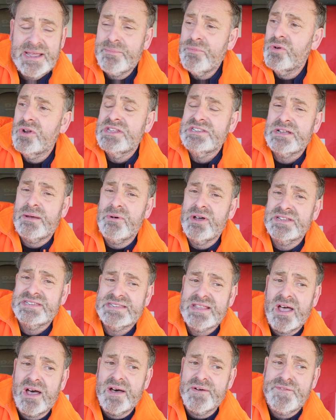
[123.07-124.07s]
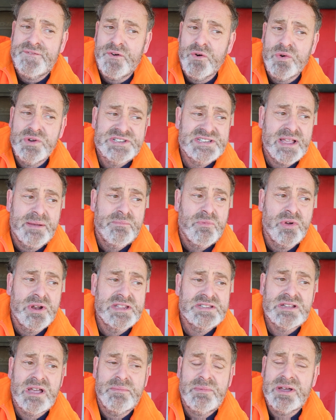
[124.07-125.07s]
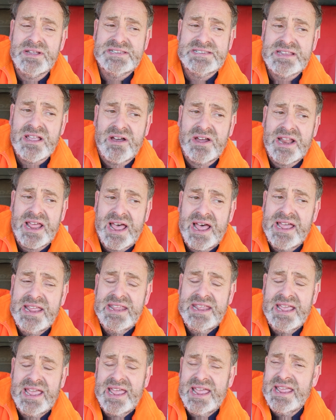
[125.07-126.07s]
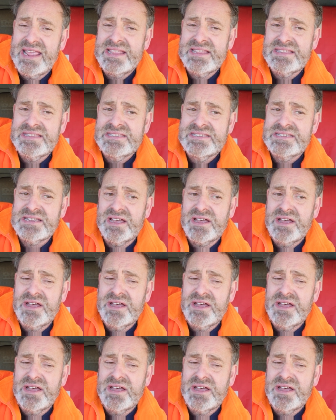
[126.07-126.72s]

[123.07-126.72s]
mornings I might start at 4, some mornings I might start at 8, and